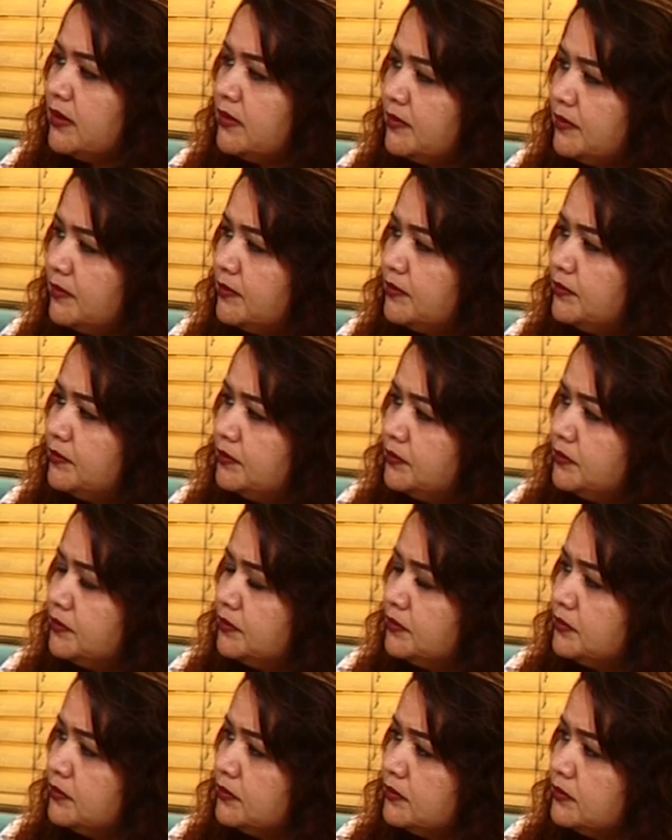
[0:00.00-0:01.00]

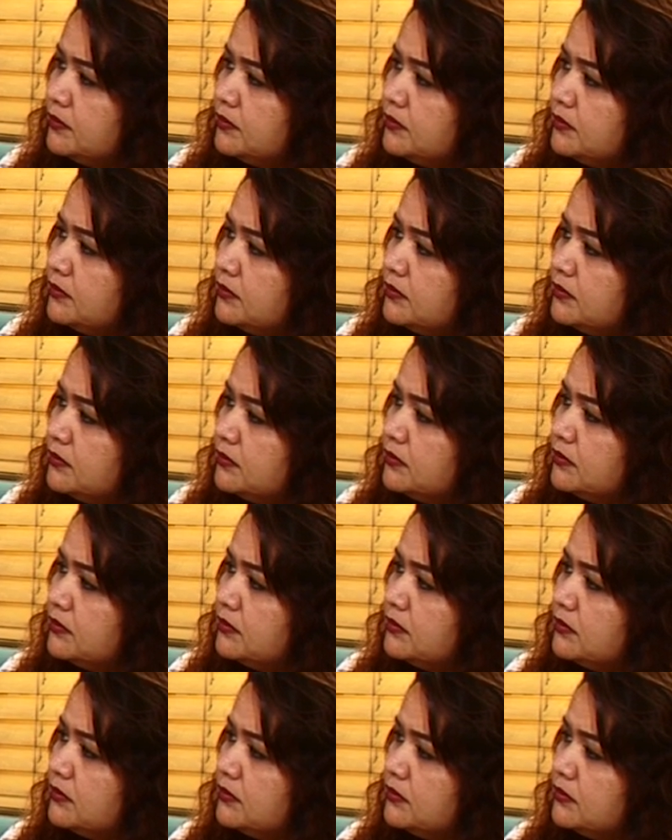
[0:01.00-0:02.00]

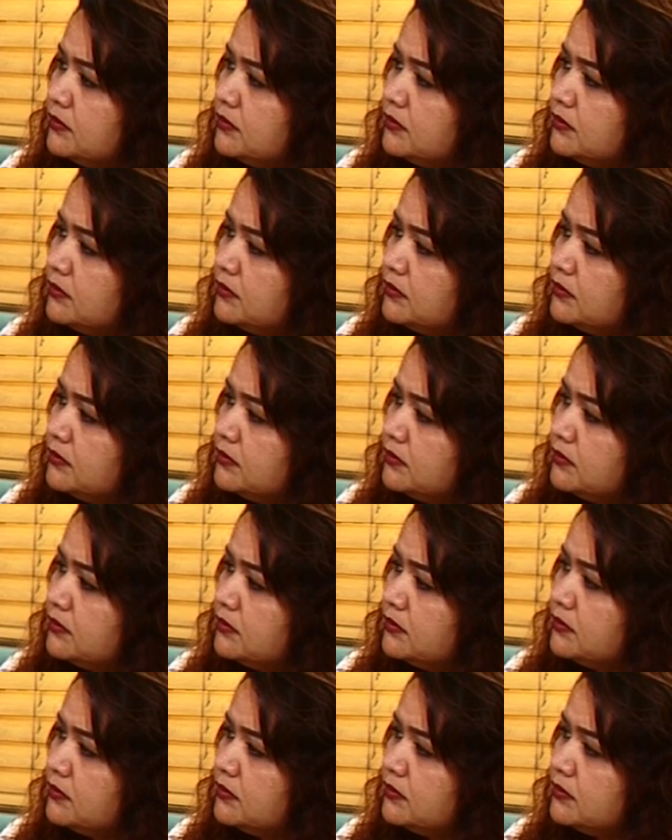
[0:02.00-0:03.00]

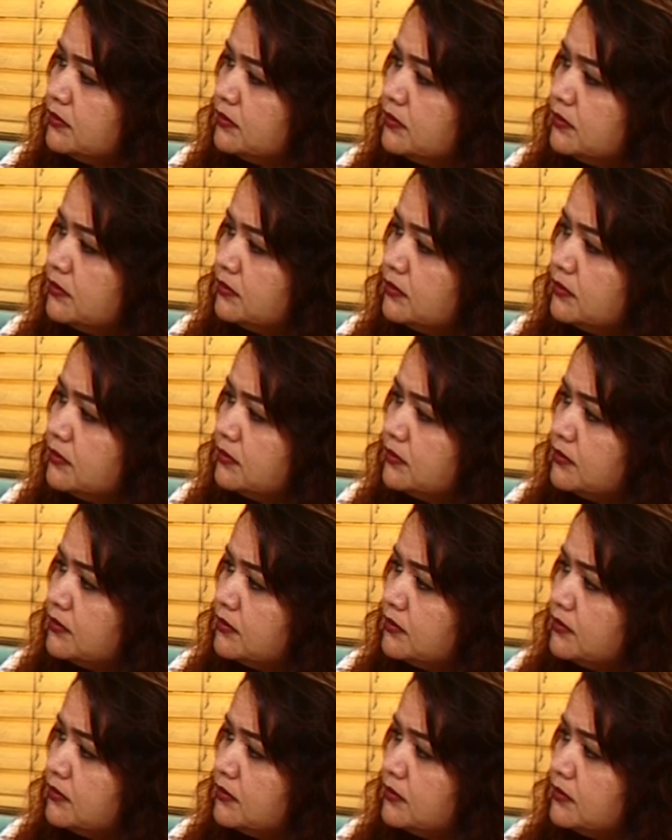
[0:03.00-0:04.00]

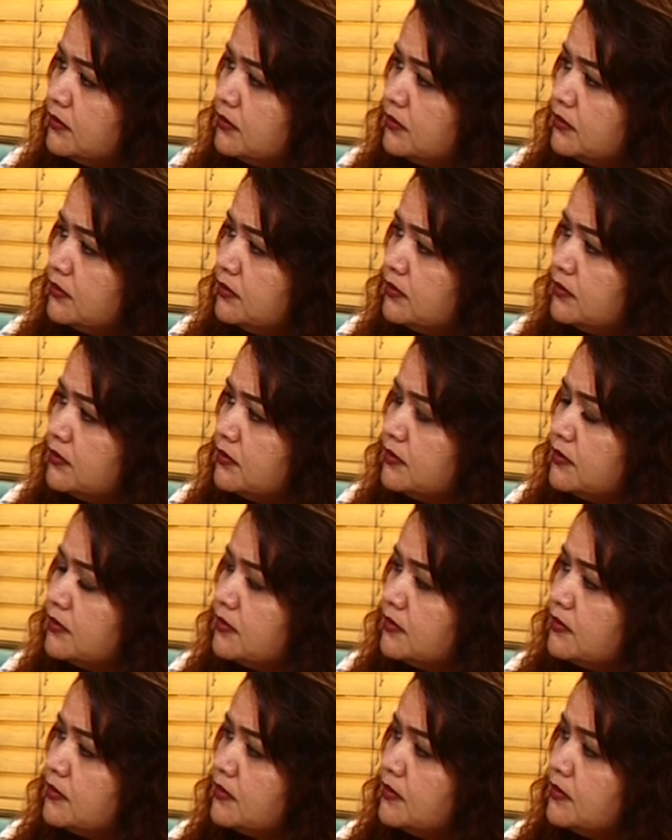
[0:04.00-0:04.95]
(silent)